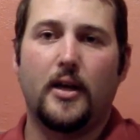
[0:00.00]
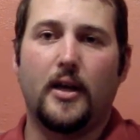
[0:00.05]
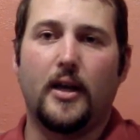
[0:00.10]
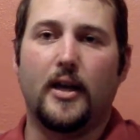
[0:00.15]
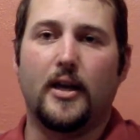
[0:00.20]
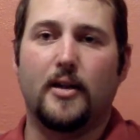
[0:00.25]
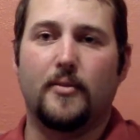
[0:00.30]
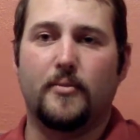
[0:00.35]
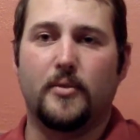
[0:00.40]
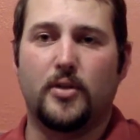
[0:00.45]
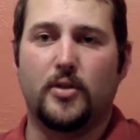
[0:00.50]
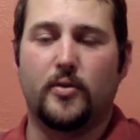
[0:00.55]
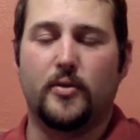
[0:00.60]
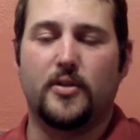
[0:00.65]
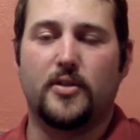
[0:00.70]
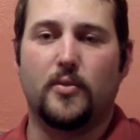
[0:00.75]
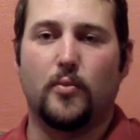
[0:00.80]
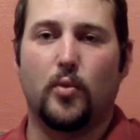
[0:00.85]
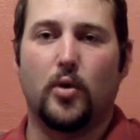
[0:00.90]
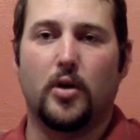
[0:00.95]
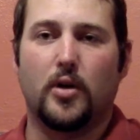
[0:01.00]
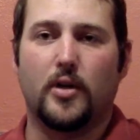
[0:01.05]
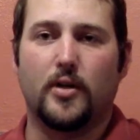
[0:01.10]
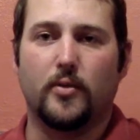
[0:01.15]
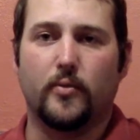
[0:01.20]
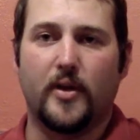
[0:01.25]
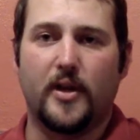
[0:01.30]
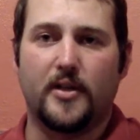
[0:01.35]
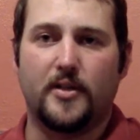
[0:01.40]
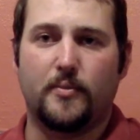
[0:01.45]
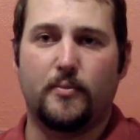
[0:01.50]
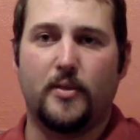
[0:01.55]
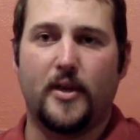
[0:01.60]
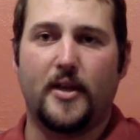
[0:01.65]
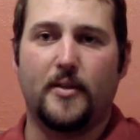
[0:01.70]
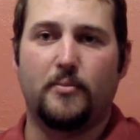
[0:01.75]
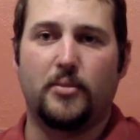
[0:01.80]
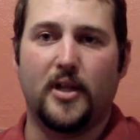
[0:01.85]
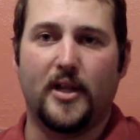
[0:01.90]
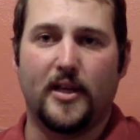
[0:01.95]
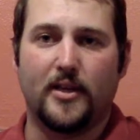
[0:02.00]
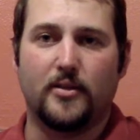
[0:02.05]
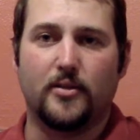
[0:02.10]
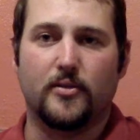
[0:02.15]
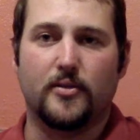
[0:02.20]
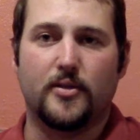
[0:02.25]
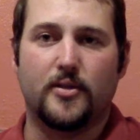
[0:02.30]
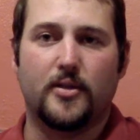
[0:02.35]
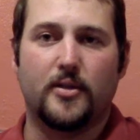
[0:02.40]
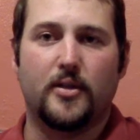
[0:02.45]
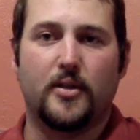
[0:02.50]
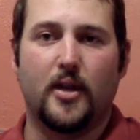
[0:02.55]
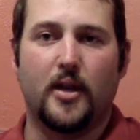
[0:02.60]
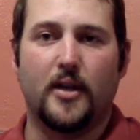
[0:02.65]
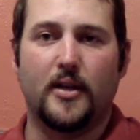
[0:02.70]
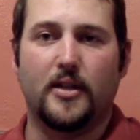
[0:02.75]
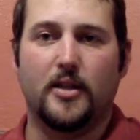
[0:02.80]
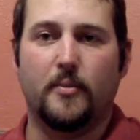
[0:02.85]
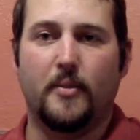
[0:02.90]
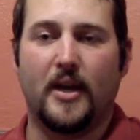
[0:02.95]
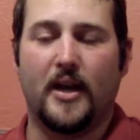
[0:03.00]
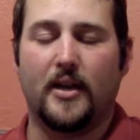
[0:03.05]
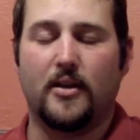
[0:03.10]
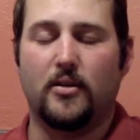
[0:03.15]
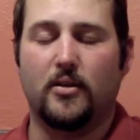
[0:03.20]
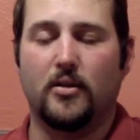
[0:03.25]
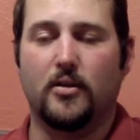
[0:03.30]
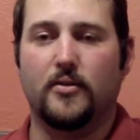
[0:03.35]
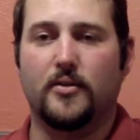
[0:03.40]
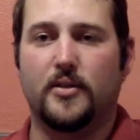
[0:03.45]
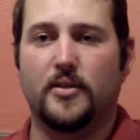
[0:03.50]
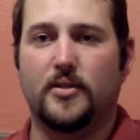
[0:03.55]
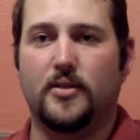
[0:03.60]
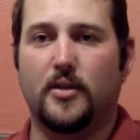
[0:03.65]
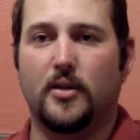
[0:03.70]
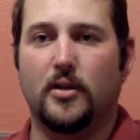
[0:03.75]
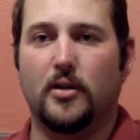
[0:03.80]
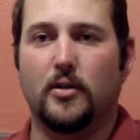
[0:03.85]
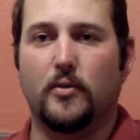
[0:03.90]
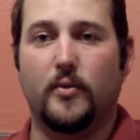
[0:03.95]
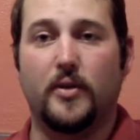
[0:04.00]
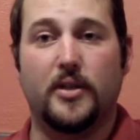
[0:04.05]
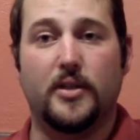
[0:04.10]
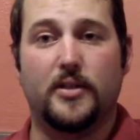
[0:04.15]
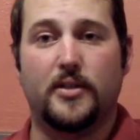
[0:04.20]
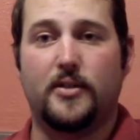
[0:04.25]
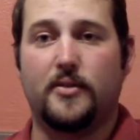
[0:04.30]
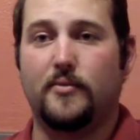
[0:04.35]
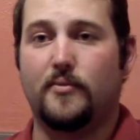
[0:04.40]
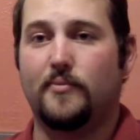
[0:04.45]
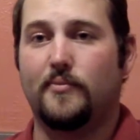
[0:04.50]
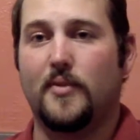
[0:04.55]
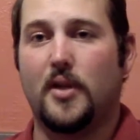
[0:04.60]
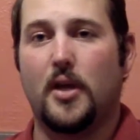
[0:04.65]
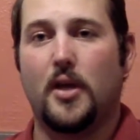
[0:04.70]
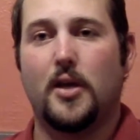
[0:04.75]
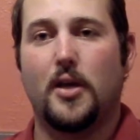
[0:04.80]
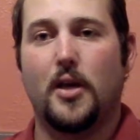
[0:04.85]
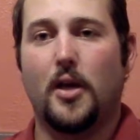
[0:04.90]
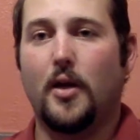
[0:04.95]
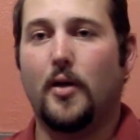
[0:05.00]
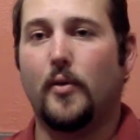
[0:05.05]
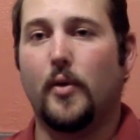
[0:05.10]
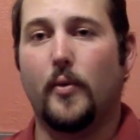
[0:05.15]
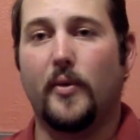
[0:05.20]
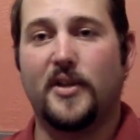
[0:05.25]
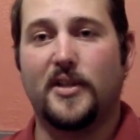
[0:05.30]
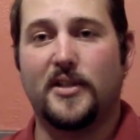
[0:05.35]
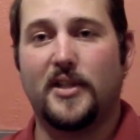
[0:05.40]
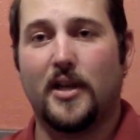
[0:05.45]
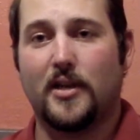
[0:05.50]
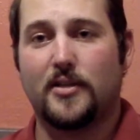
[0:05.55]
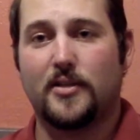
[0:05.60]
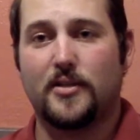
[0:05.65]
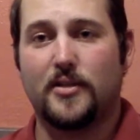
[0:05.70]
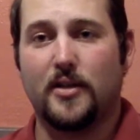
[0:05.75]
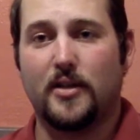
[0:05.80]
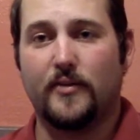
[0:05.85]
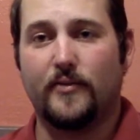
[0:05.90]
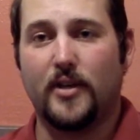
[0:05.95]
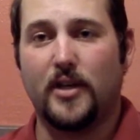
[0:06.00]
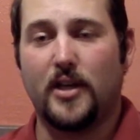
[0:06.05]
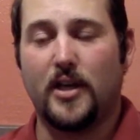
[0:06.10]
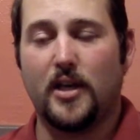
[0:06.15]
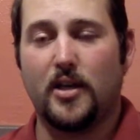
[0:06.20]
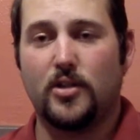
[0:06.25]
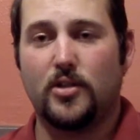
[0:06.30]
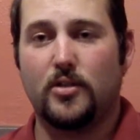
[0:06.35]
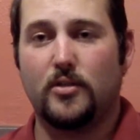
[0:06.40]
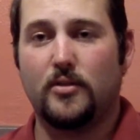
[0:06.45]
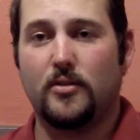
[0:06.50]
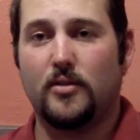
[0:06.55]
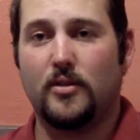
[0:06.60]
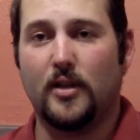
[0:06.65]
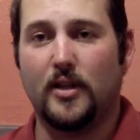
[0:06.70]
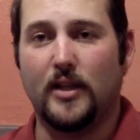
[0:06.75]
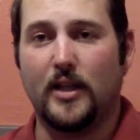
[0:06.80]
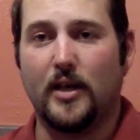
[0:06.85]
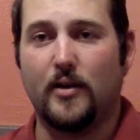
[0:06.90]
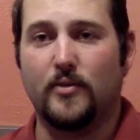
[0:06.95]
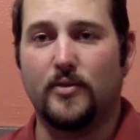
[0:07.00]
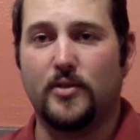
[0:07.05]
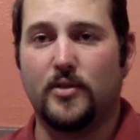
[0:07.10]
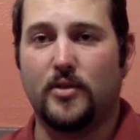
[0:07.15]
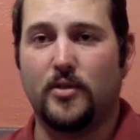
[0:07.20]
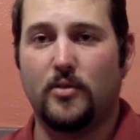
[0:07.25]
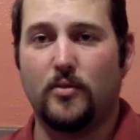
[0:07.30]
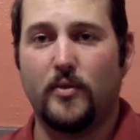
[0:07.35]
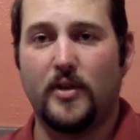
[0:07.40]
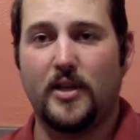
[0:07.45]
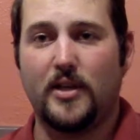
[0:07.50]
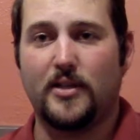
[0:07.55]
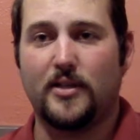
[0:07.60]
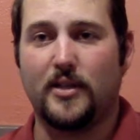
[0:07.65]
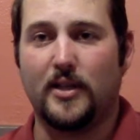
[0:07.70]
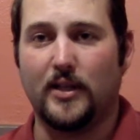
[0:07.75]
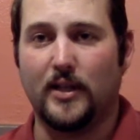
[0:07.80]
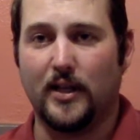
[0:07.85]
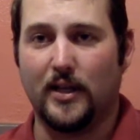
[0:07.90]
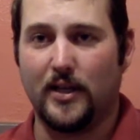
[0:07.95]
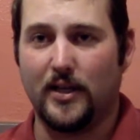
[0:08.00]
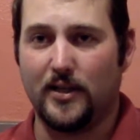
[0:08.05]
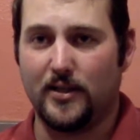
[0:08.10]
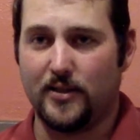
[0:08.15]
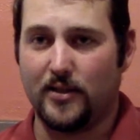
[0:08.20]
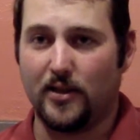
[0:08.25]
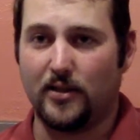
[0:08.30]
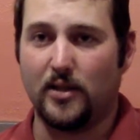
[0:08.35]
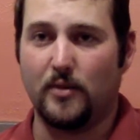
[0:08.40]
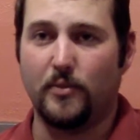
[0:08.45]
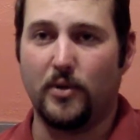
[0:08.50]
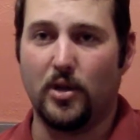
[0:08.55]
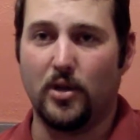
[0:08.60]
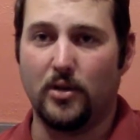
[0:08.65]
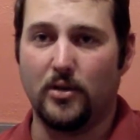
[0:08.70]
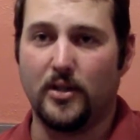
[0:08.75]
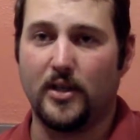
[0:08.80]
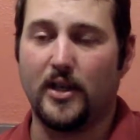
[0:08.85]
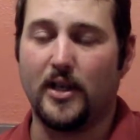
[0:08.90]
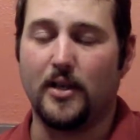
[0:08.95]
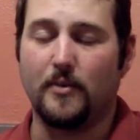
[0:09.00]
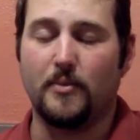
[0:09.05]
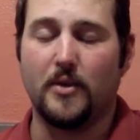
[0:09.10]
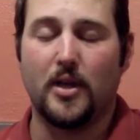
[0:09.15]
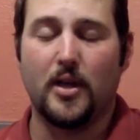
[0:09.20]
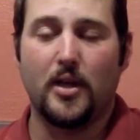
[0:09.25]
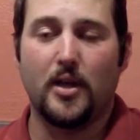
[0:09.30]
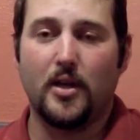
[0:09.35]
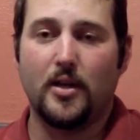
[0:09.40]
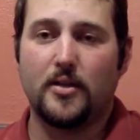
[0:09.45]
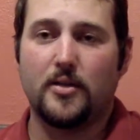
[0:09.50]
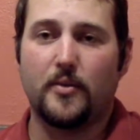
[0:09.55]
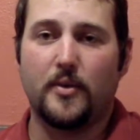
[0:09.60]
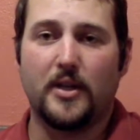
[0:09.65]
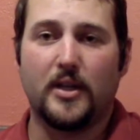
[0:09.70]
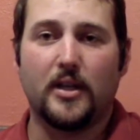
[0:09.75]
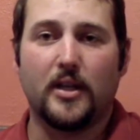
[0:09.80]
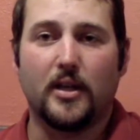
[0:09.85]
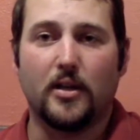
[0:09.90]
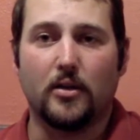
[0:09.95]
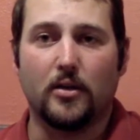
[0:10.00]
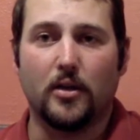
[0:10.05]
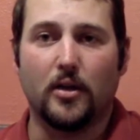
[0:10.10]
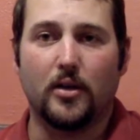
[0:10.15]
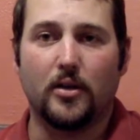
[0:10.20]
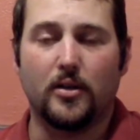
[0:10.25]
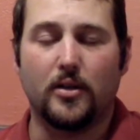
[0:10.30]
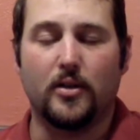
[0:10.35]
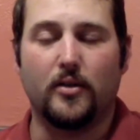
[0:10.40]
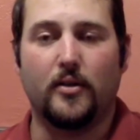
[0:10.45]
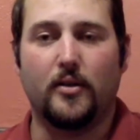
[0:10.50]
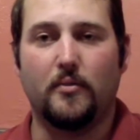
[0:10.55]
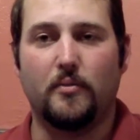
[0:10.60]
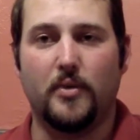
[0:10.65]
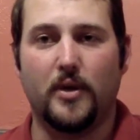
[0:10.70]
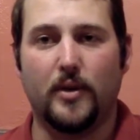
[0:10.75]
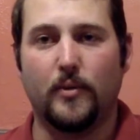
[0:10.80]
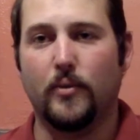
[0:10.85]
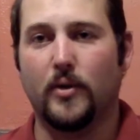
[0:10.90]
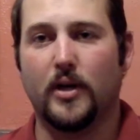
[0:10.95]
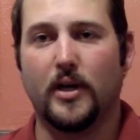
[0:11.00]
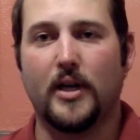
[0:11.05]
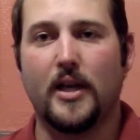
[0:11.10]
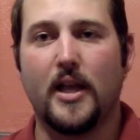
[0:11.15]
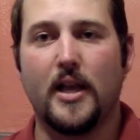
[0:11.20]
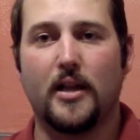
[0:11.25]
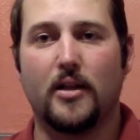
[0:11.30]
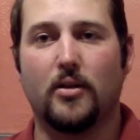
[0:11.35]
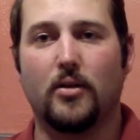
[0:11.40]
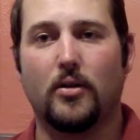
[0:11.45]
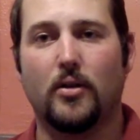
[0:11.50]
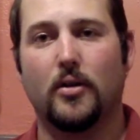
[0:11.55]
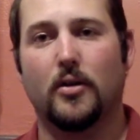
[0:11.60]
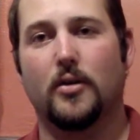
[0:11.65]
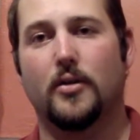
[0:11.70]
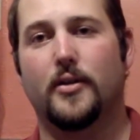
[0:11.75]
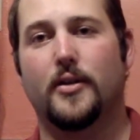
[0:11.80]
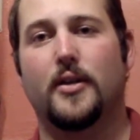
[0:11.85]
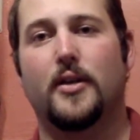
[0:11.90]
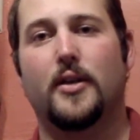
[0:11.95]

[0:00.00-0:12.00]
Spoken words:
And I've been doing some work on the raised bed planters in the backyard this year. And we went to Texas on a vacation, and that was 2 weeks, and that kind of sucked up all our time. So we didn't get our garden going. But we're going to hit it hard.